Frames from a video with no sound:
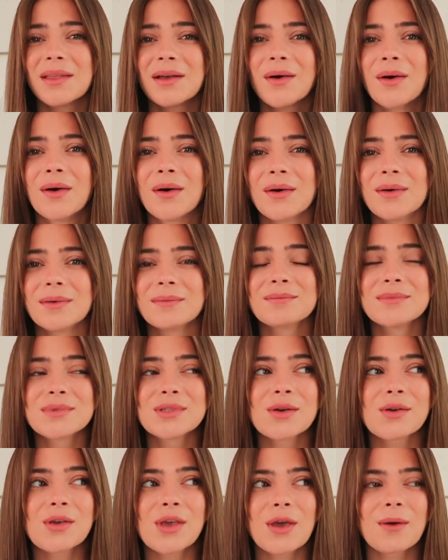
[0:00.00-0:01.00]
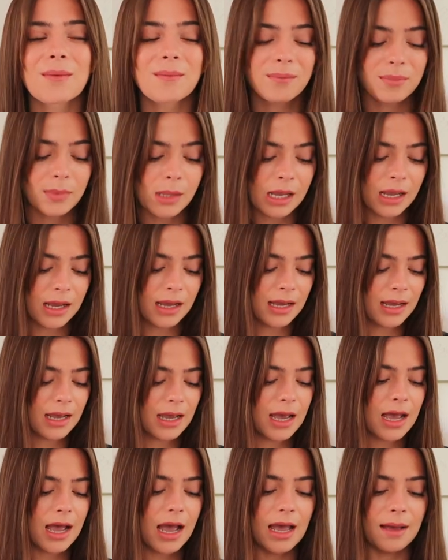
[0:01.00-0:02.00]
Oh, so cute.
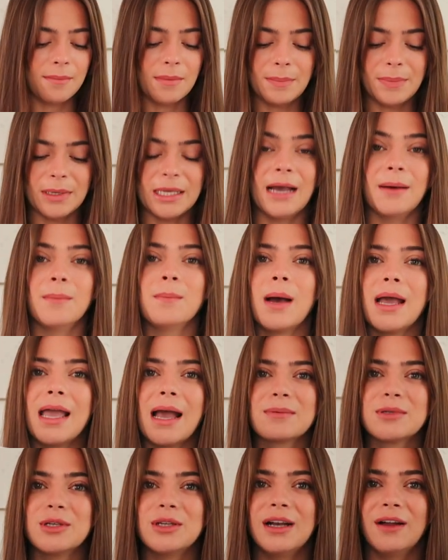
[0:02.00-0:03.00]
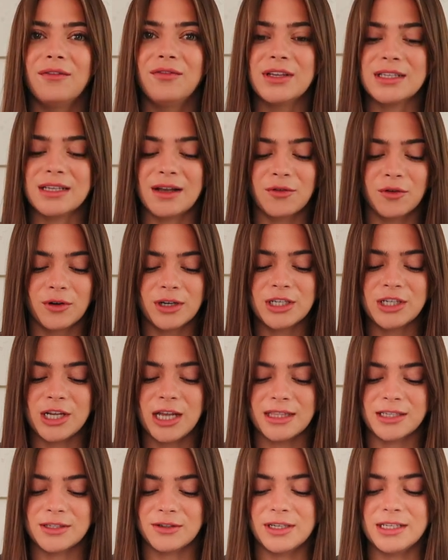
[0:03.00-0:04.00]
But yeah, I absolutely love this. I've already
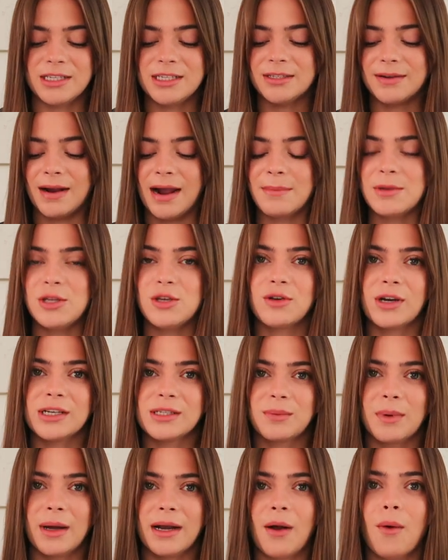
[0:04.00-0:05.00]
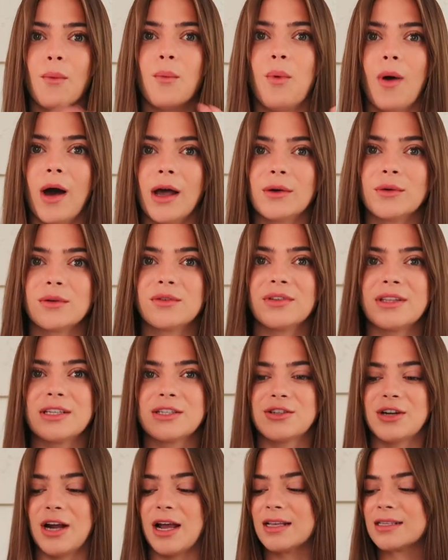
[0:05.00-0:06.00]
shared this on Instagram and you guys went wild for
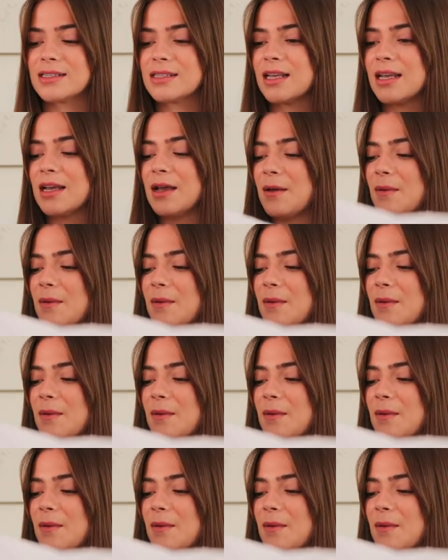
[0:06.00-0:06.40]
this dress.